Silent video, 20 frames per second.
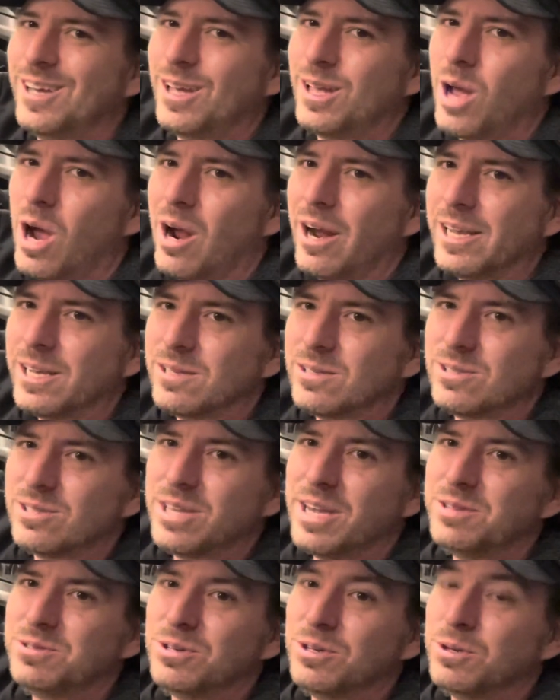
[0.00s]
All right,
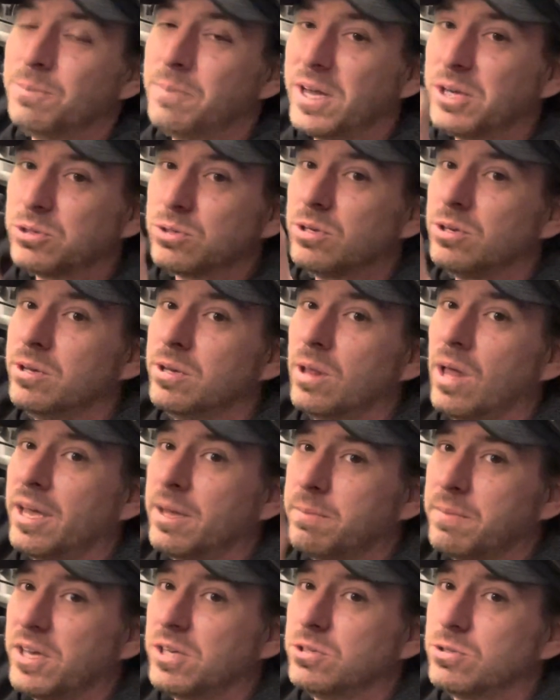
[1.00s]
stay tuned. Make sure you like,
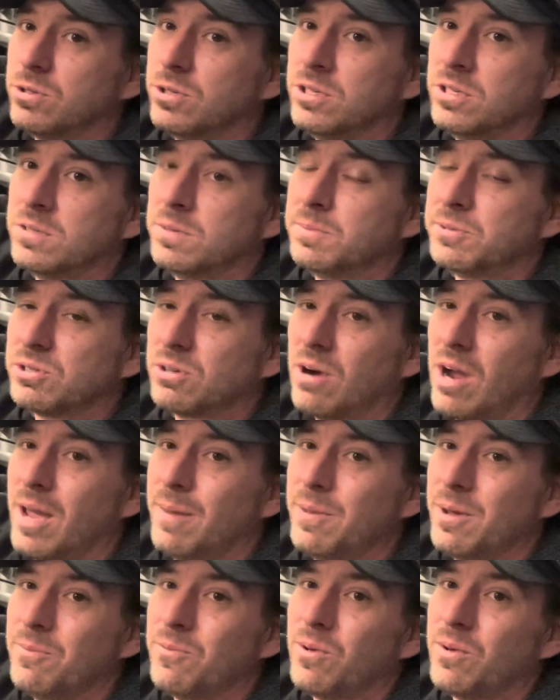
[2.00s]
make sure you subscribe,
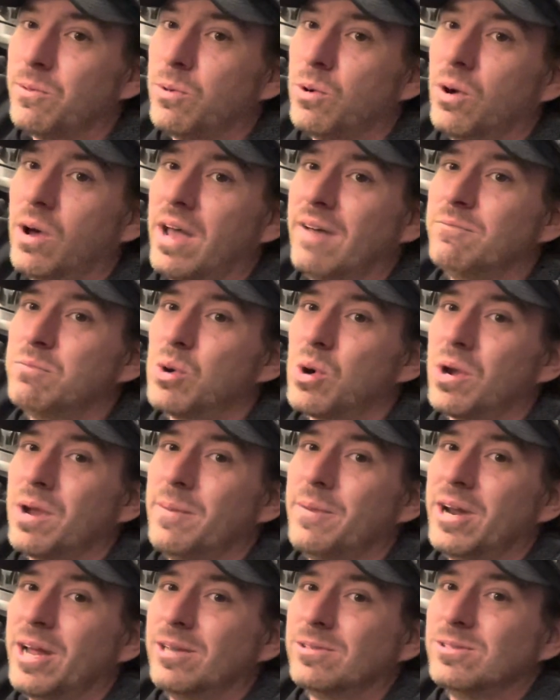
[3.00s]
and we will have more
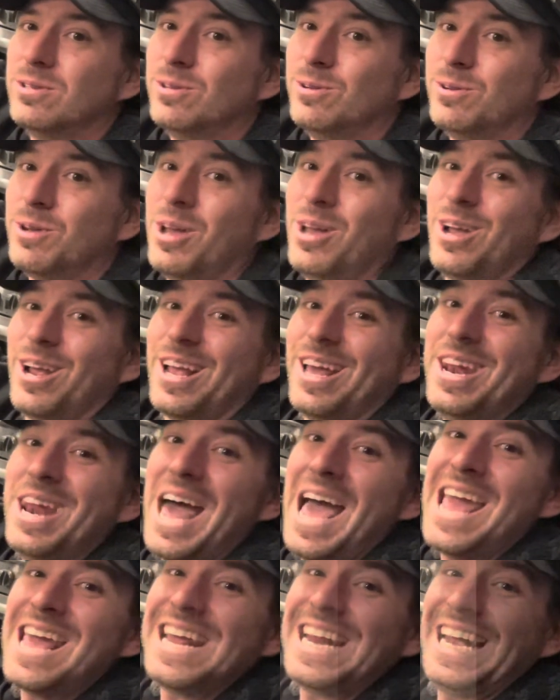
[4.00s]
coming out soon. Good
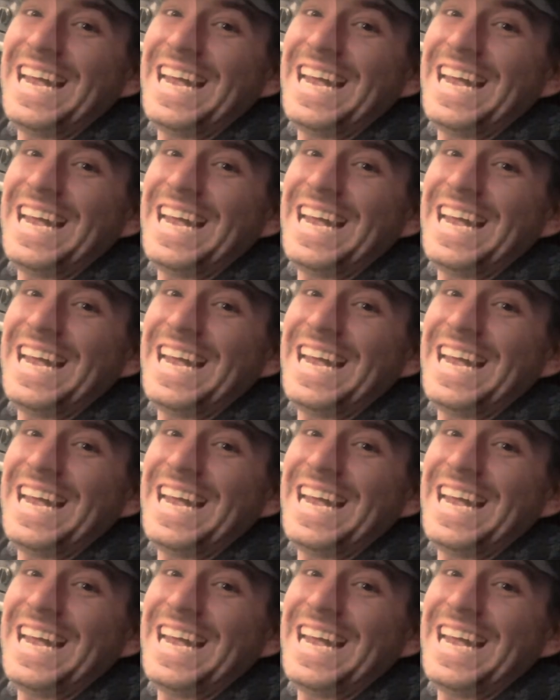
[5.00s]
night.